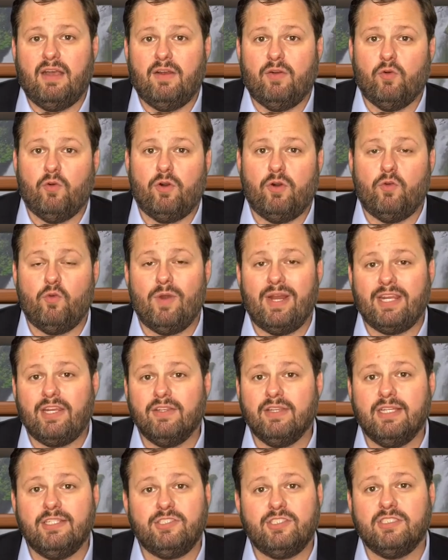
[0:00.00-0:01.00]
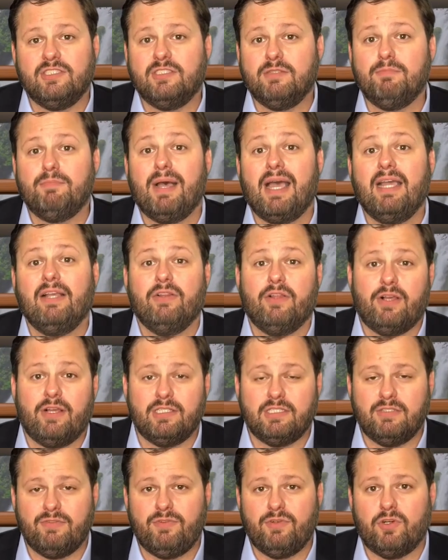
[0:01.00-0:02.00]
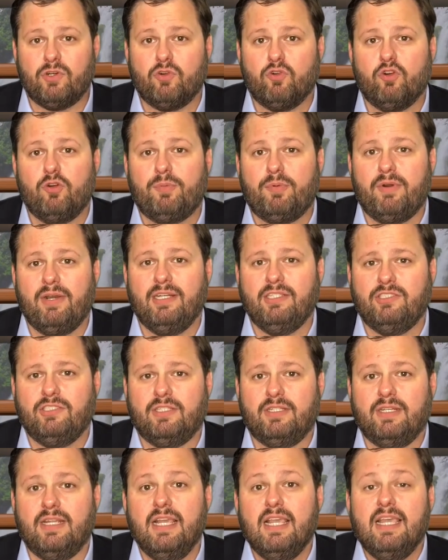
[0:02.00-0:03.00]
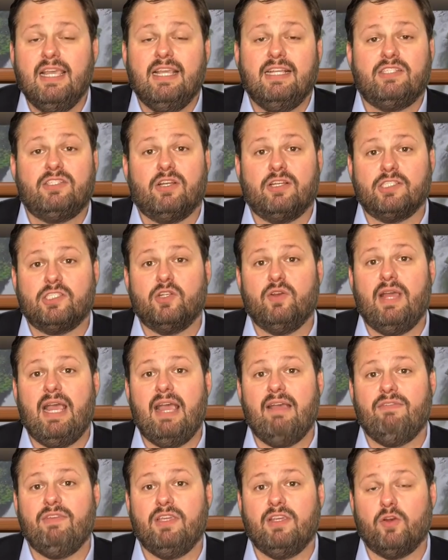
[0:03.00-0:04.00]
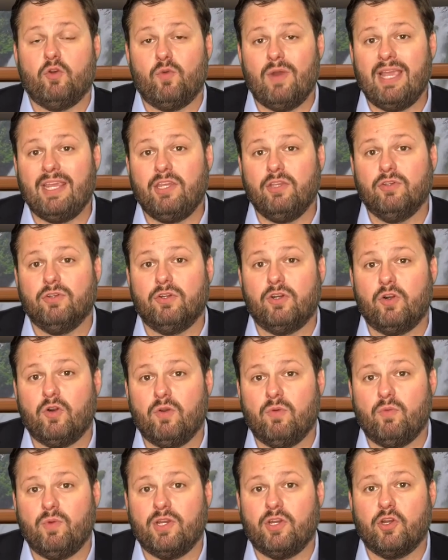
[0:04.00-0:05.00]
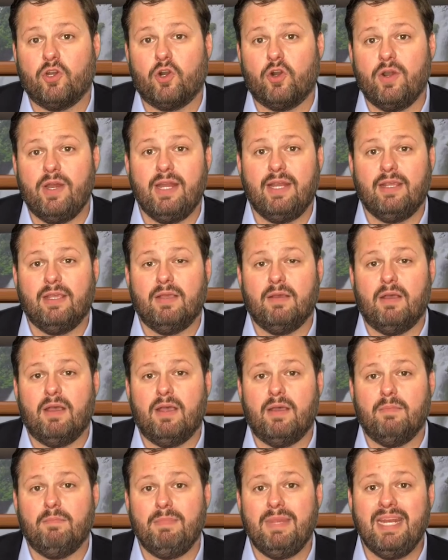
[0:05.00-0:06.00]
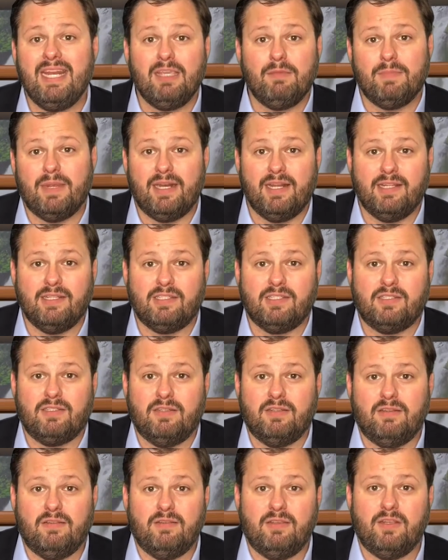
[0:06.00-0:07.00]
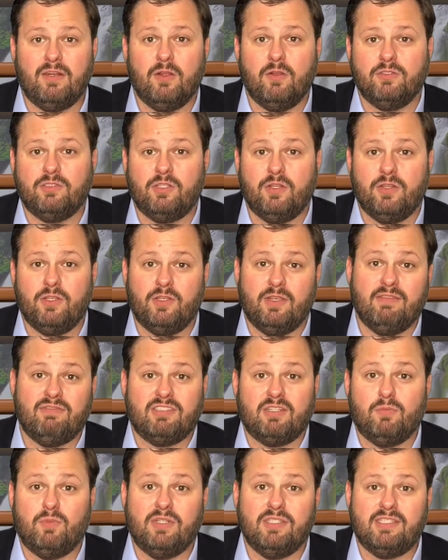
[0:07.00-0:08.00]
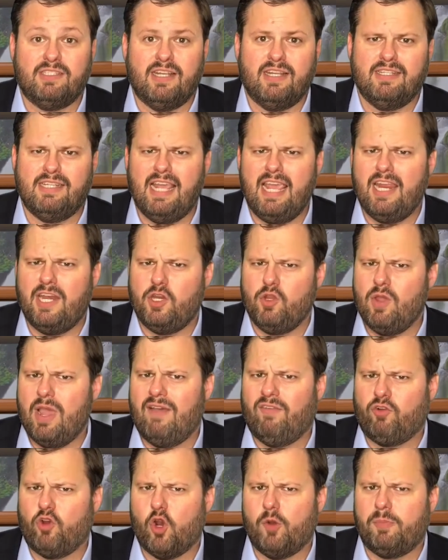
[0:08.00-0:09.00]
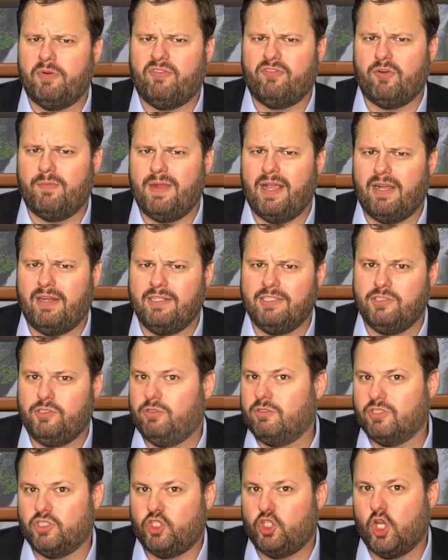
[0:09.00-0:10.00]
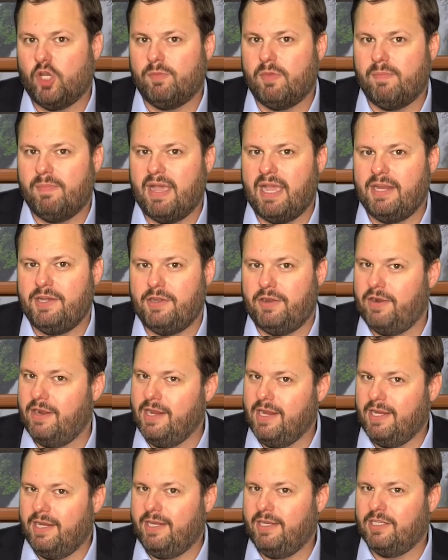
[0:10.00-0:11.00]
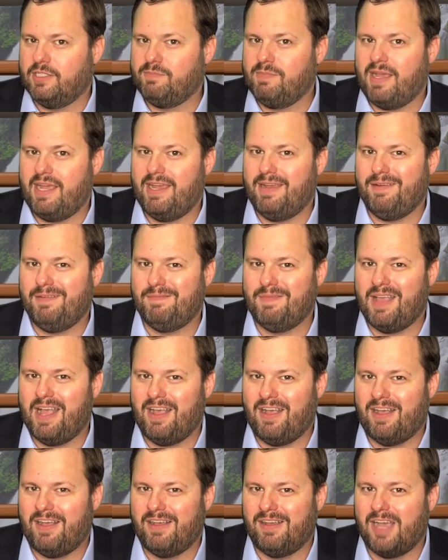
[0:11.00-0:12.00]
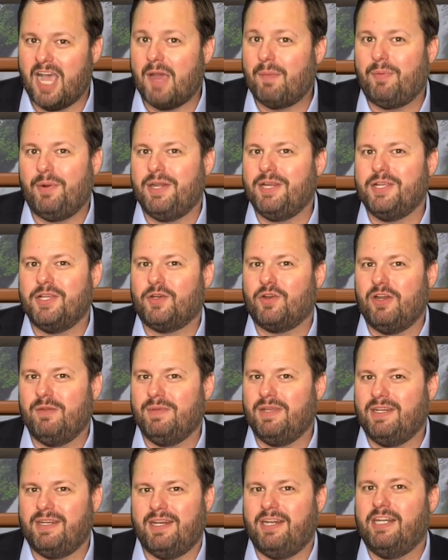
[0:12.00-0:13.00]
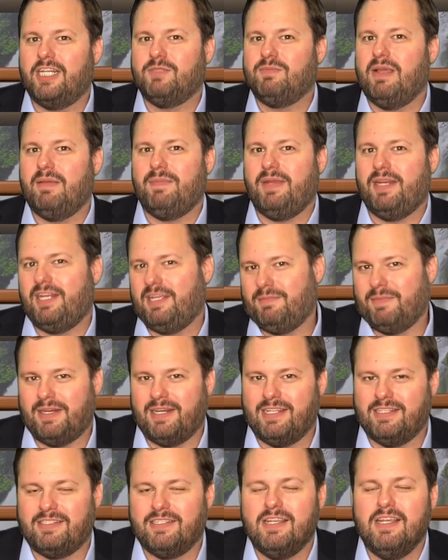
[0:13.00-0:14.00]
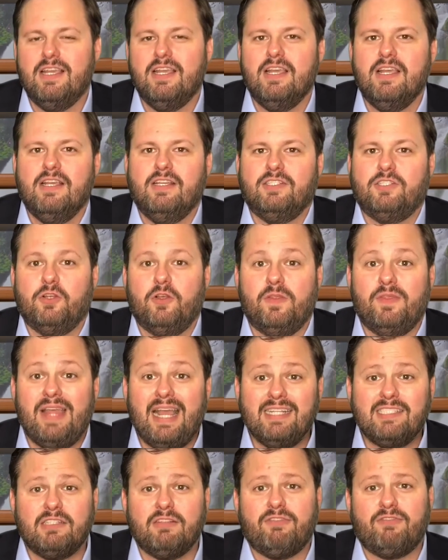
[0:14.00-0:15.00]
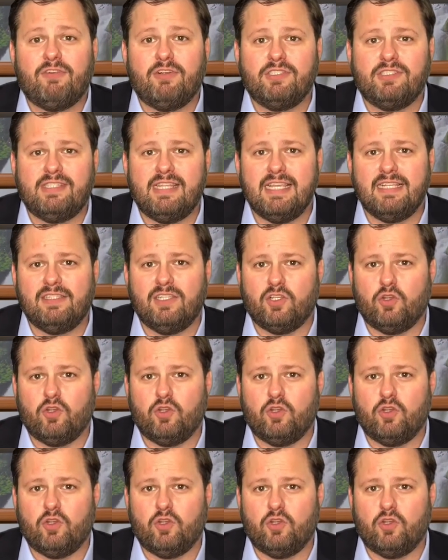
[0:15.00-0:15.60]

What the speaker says: or regulations and bylaws if you're a corporation. It's also having regular recurring meeting minutes. You know, so if someone says, hey, do you have corporate formalities? You can show them a binder. Here's my operating agreement and here's my meeting minutes. So that's the first thing that